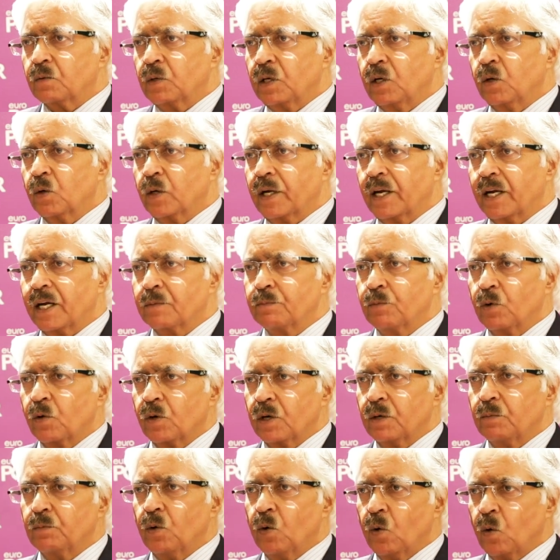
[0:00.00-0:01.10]
we're looking at more
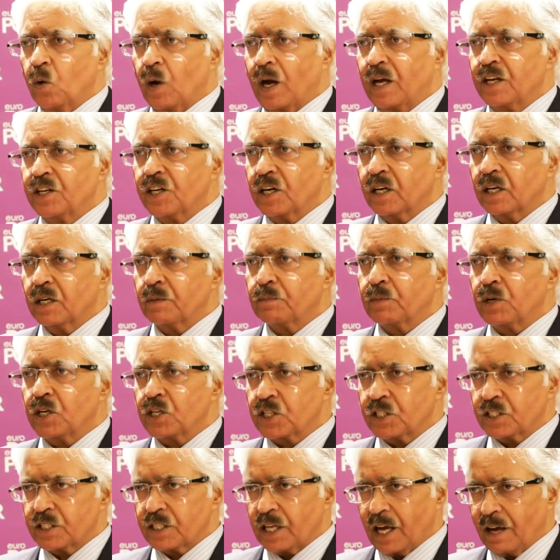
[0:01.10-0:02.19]
and more and younger patients